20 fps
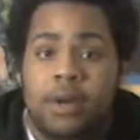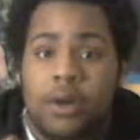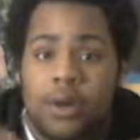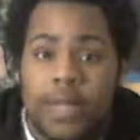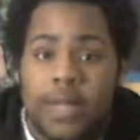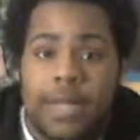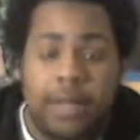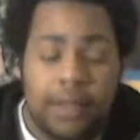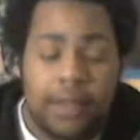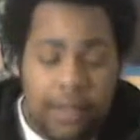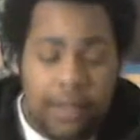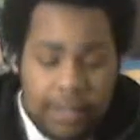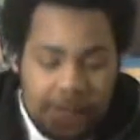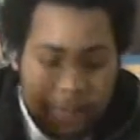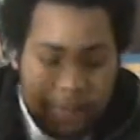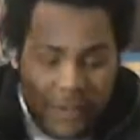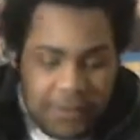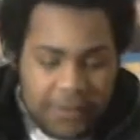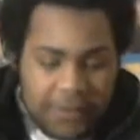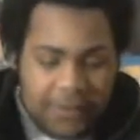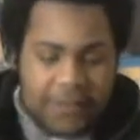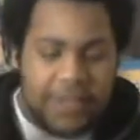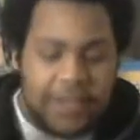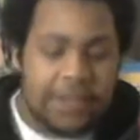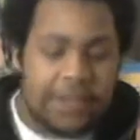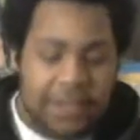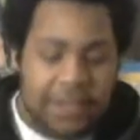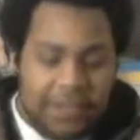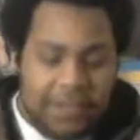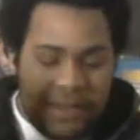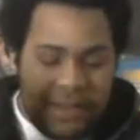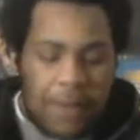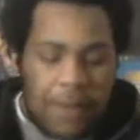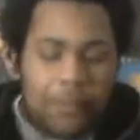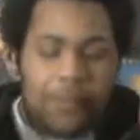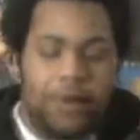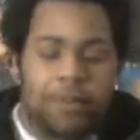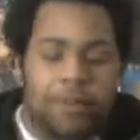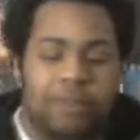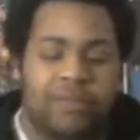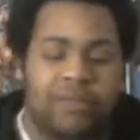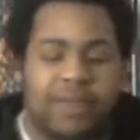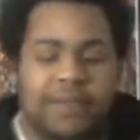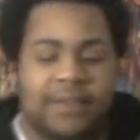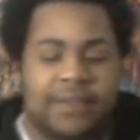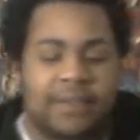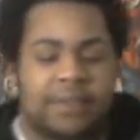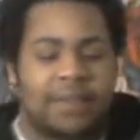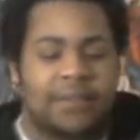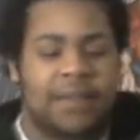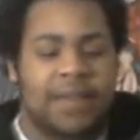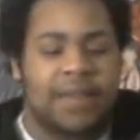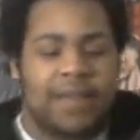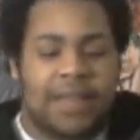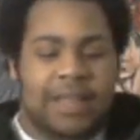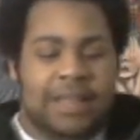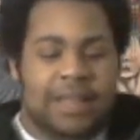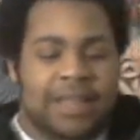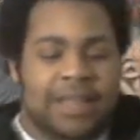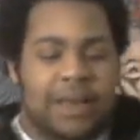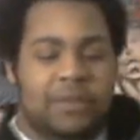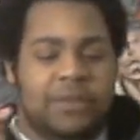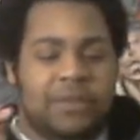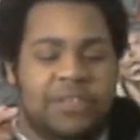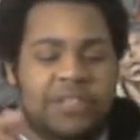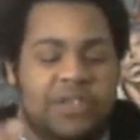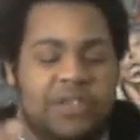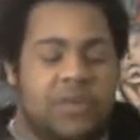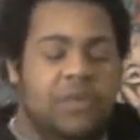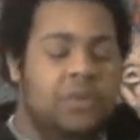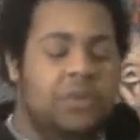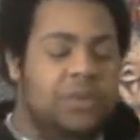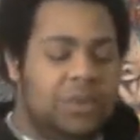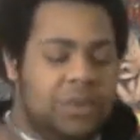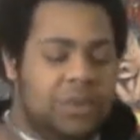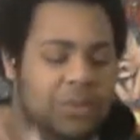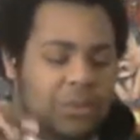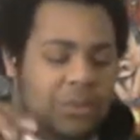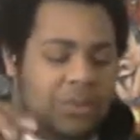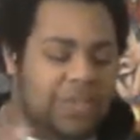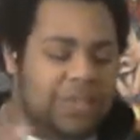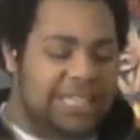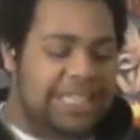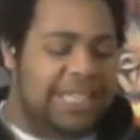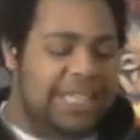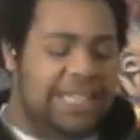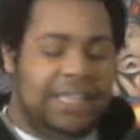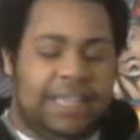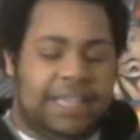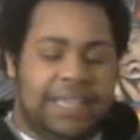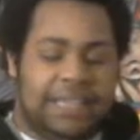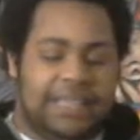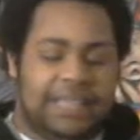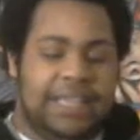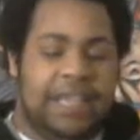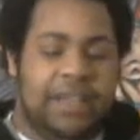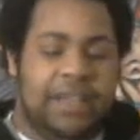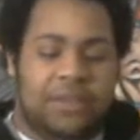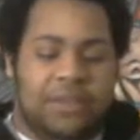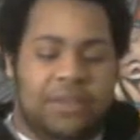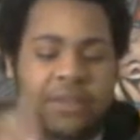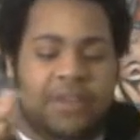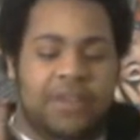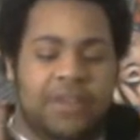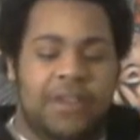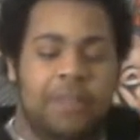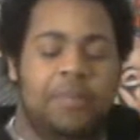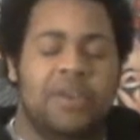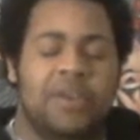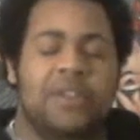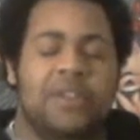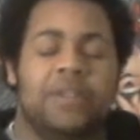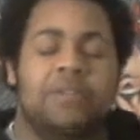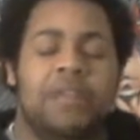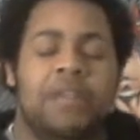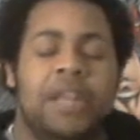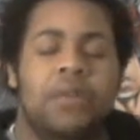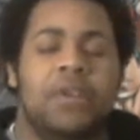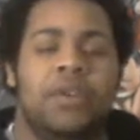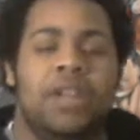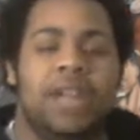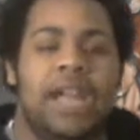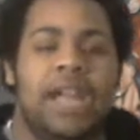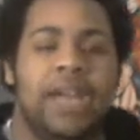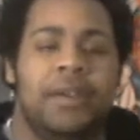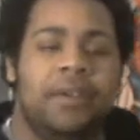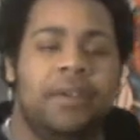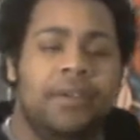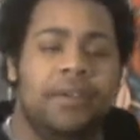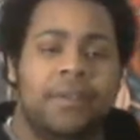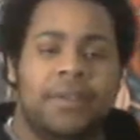Okay? Let me understand. Things that were impressive, that were so ridiculous. Like, you ever seen a person play with a lighter?